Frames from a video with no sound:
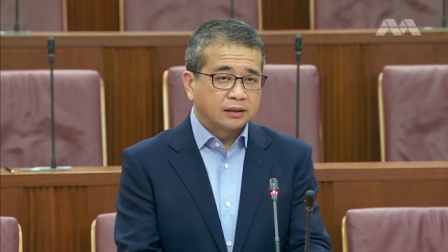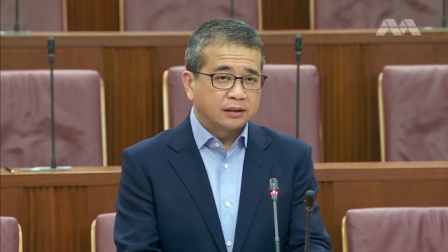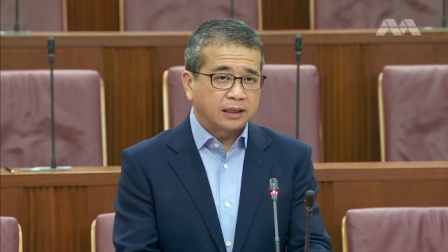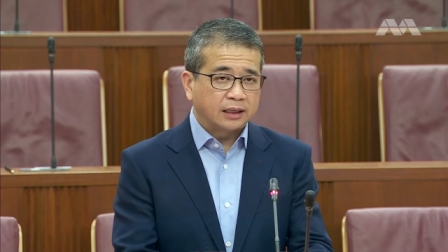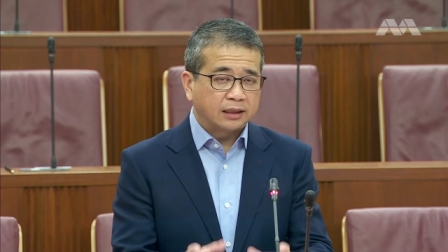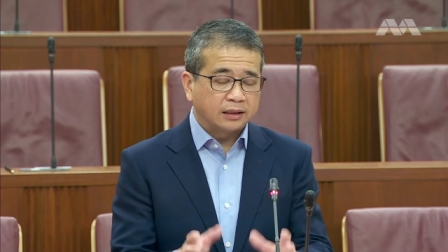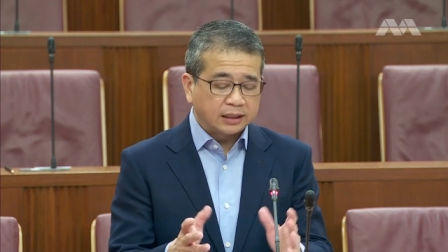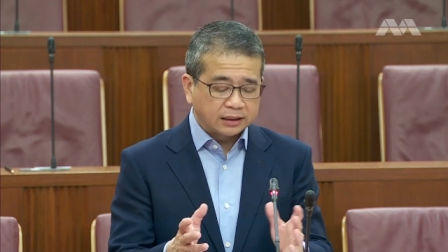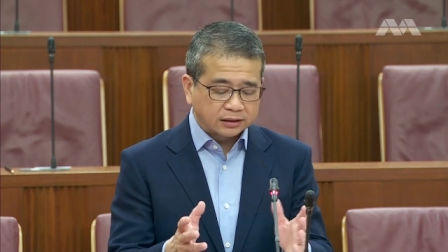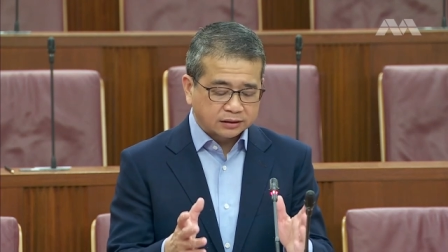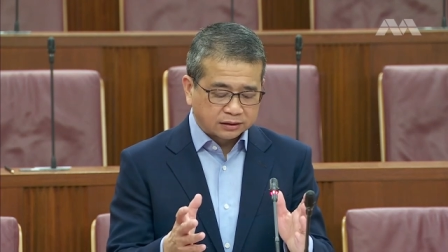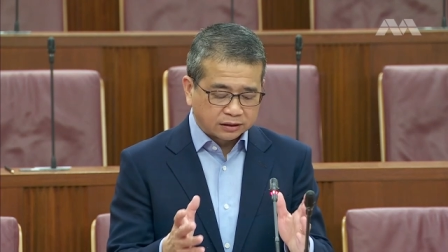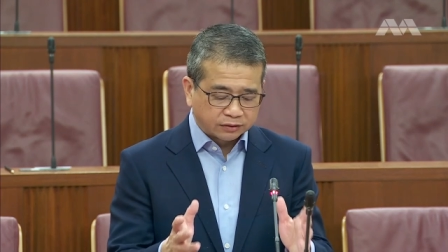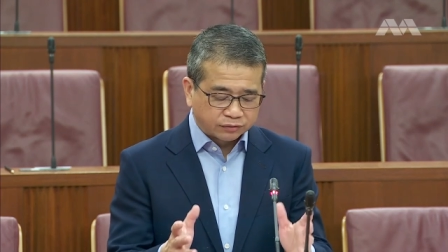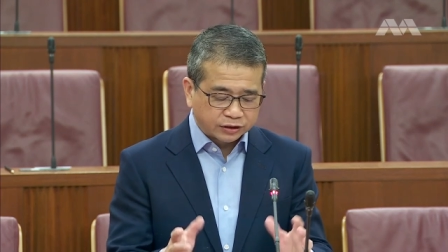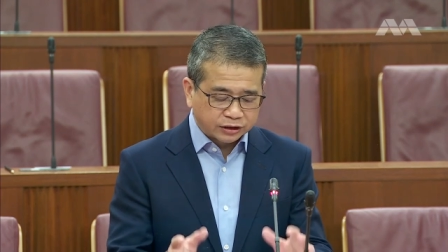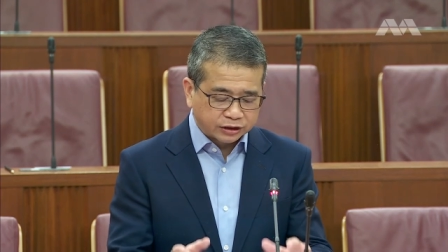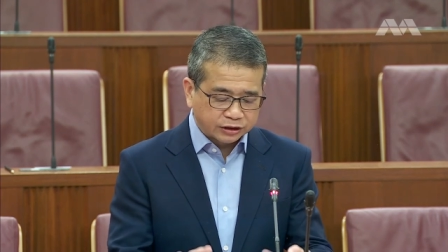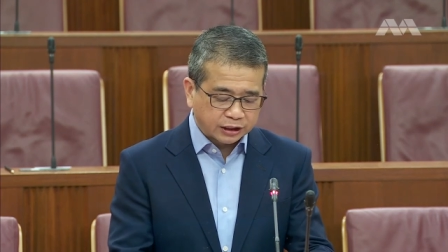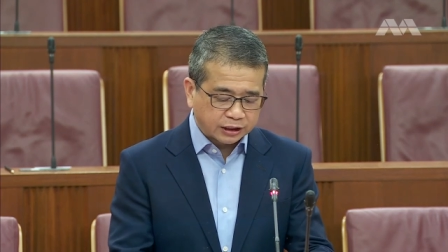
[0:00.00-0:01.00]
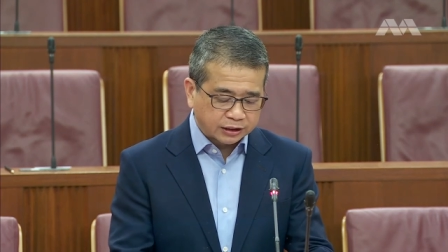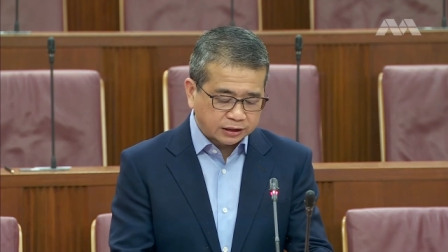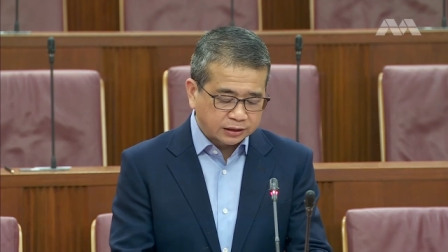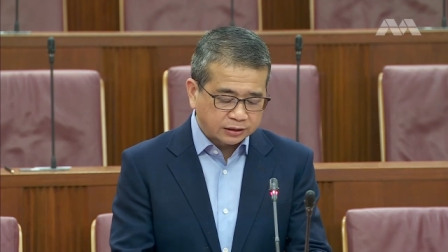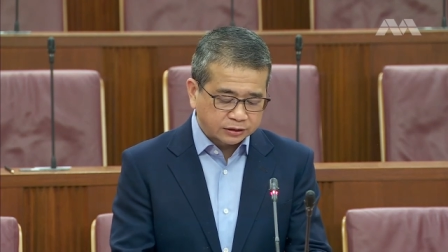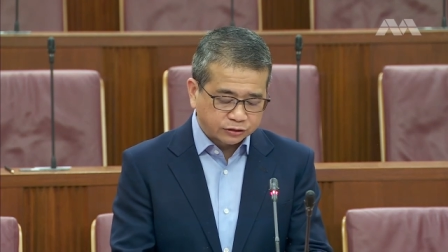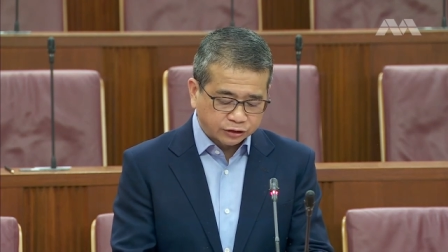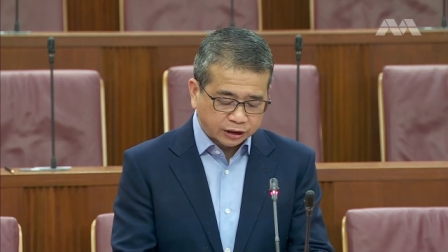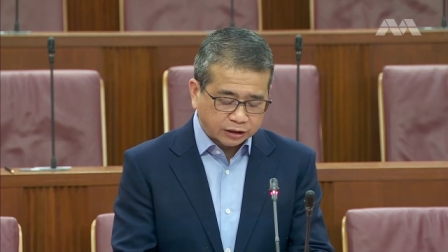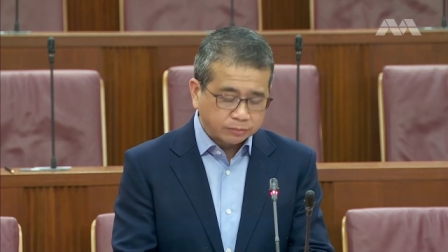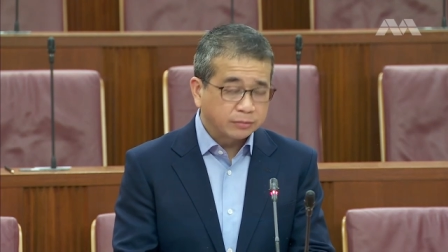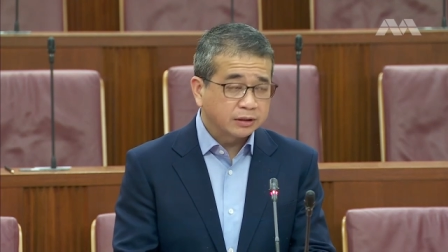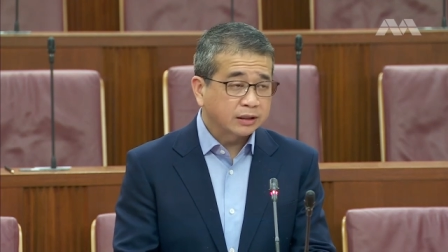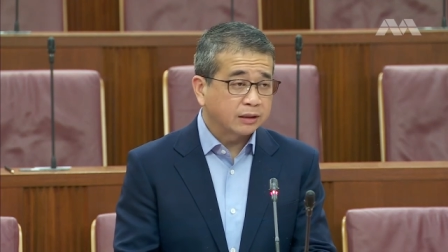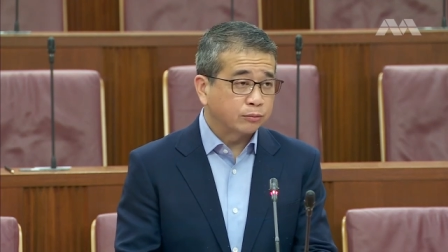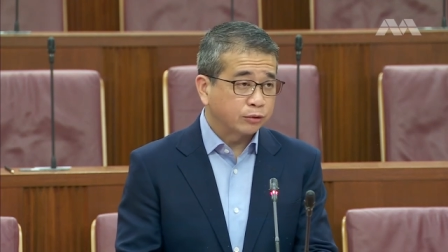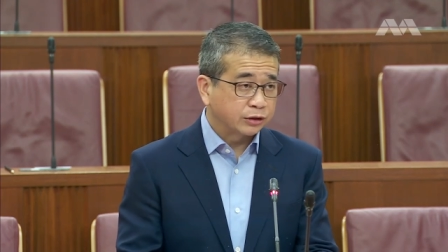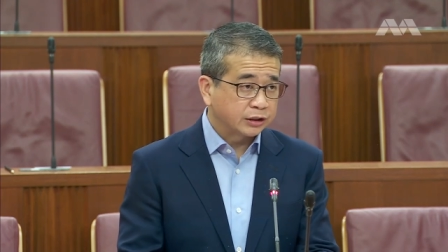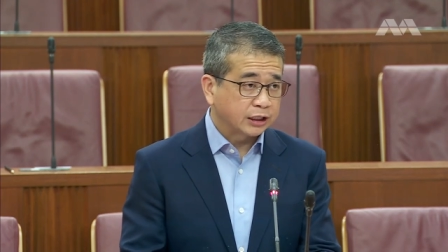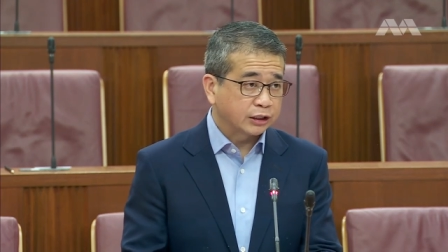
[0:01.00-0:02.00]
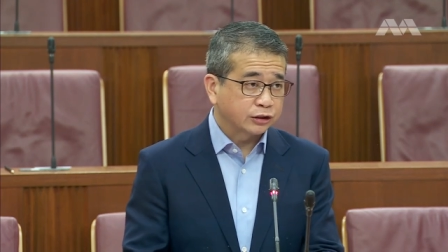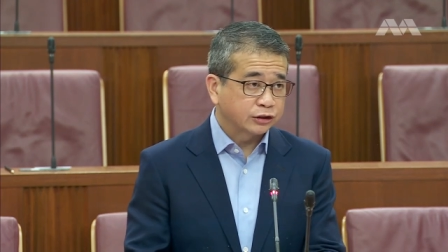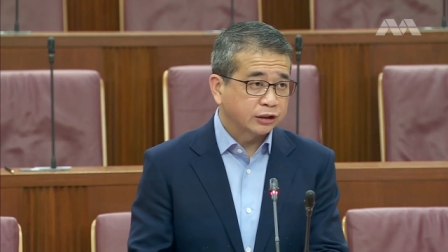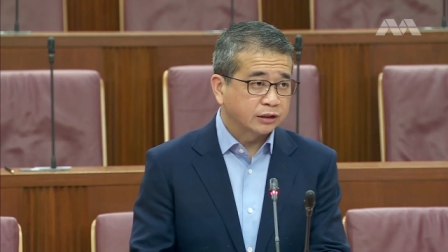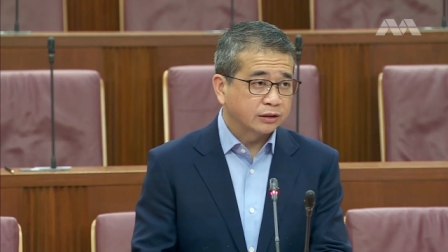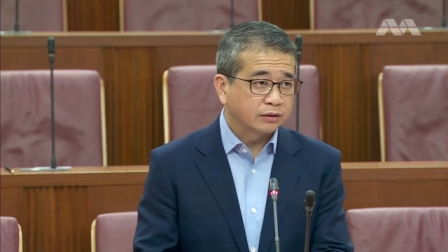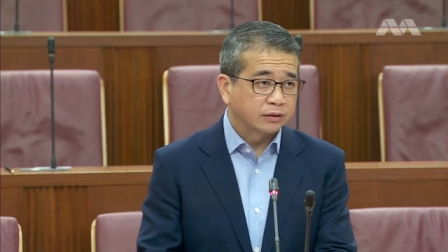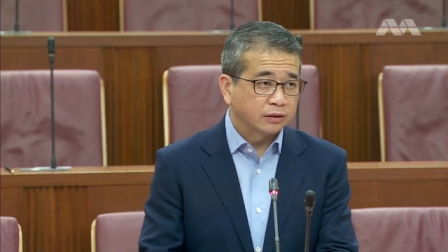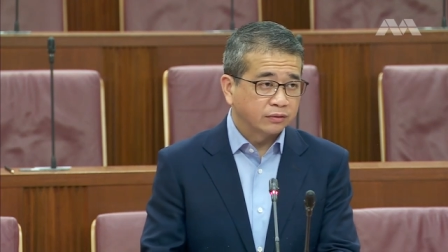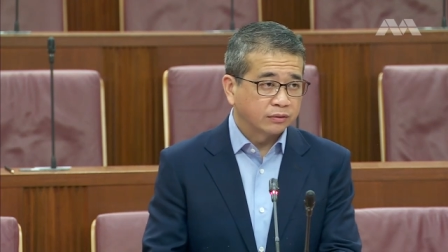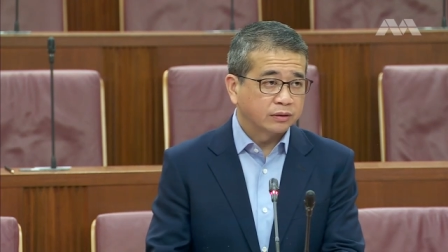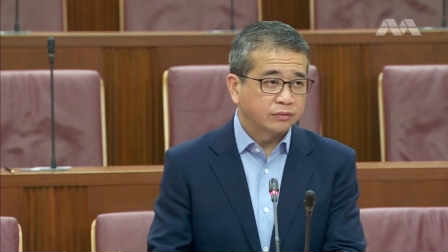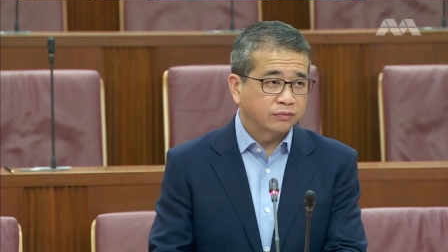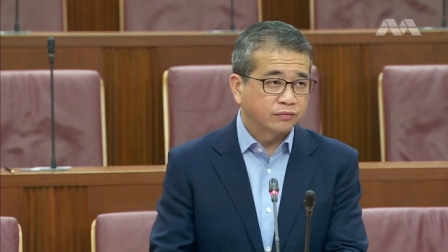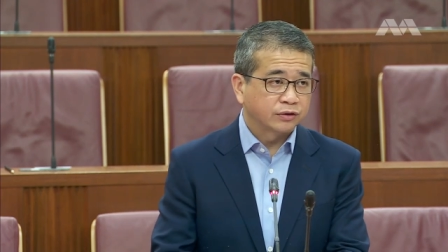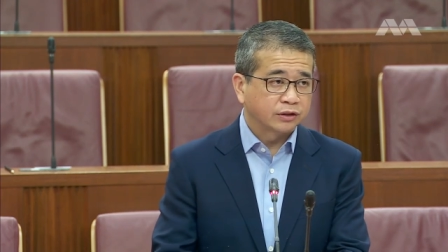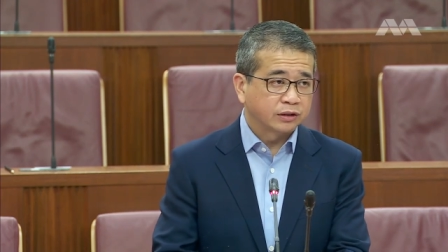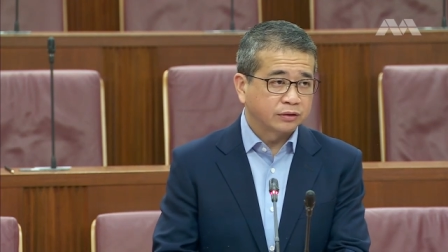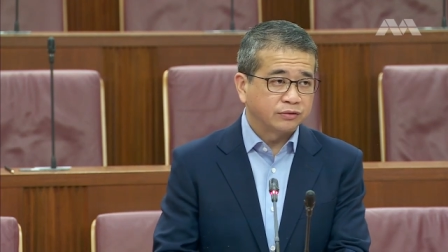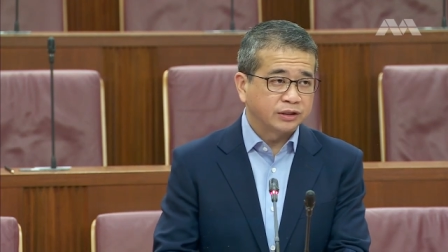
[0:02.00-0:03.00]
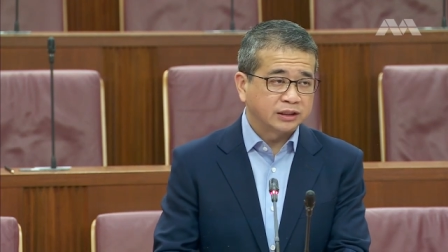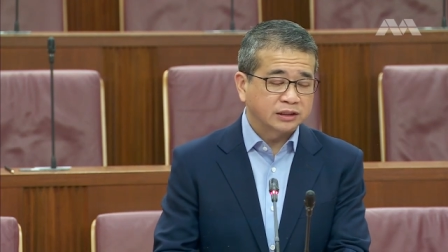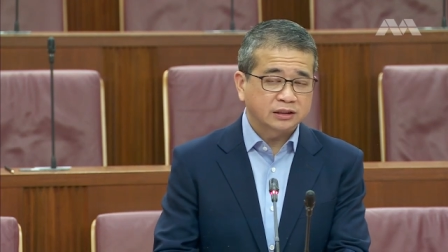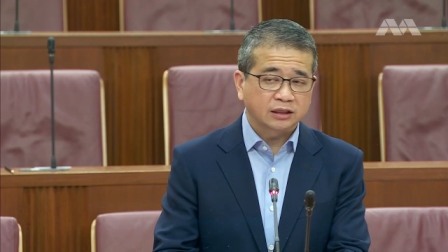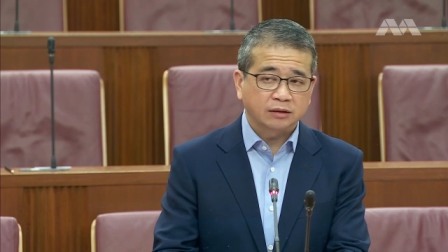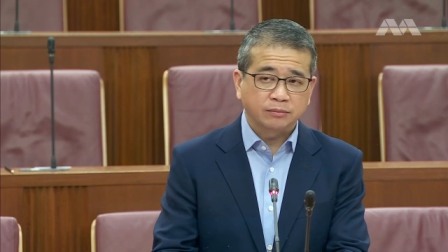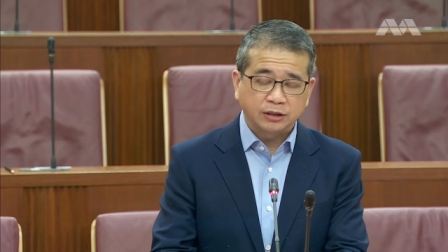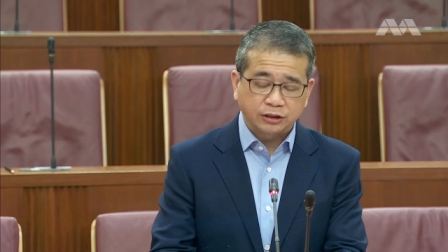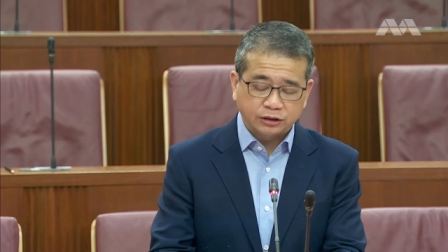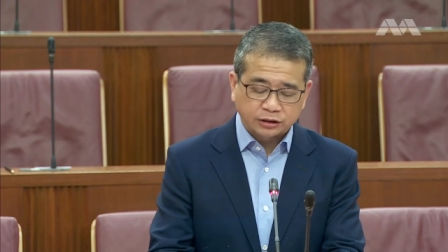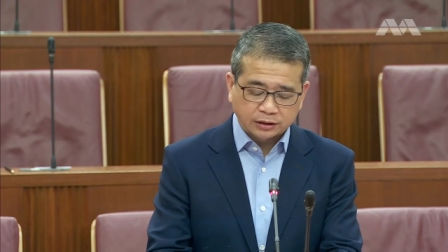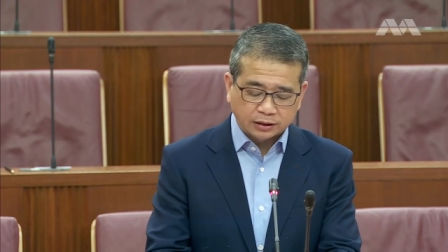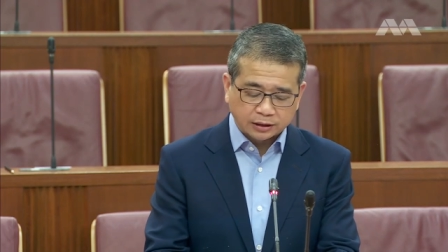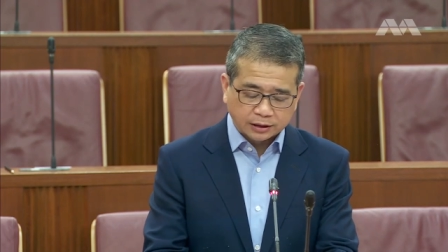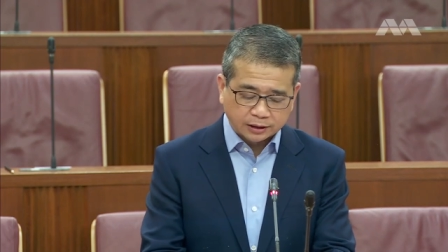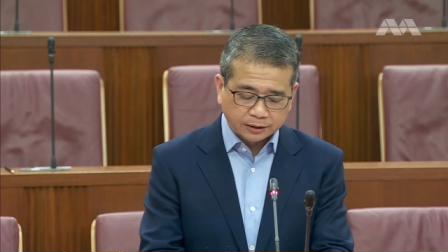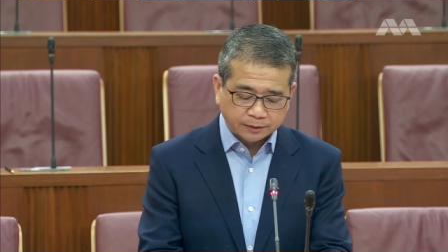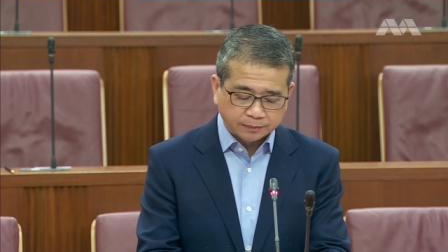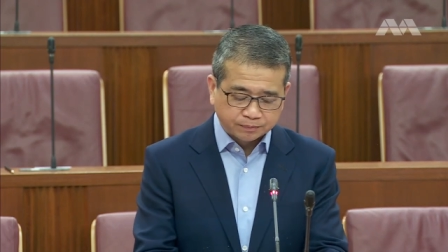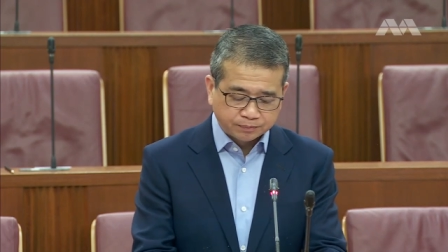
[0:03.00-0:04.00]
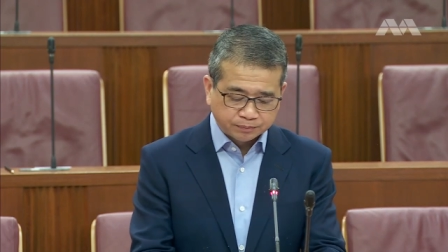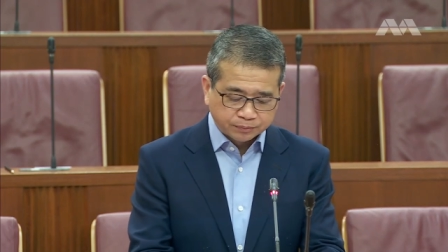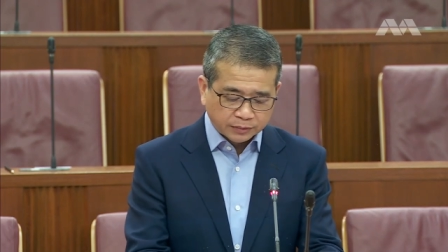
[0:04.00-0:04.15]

that needs differentiated treatment and protection uh, for the reasons I mentioned earlier.